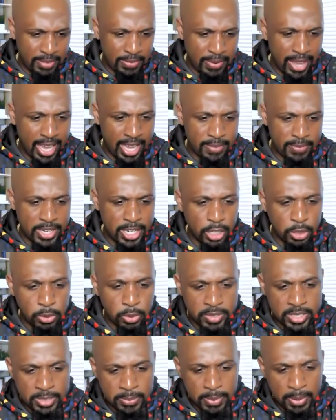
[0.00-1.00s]
of have
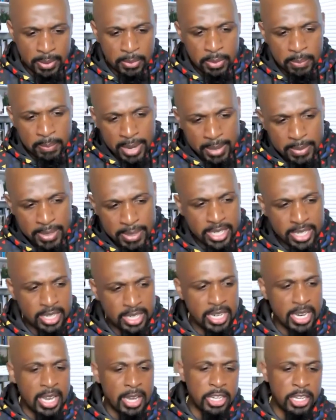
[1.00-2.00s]
inquiries about, well, maybe
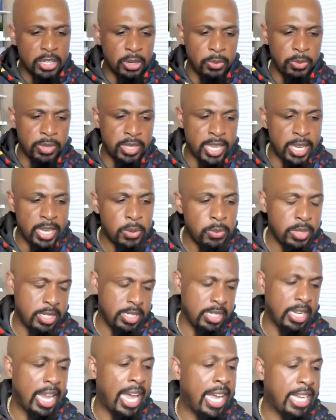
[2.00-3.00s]
they
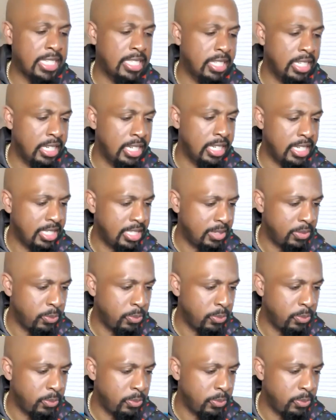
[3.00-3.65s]
wouldn't lie to us.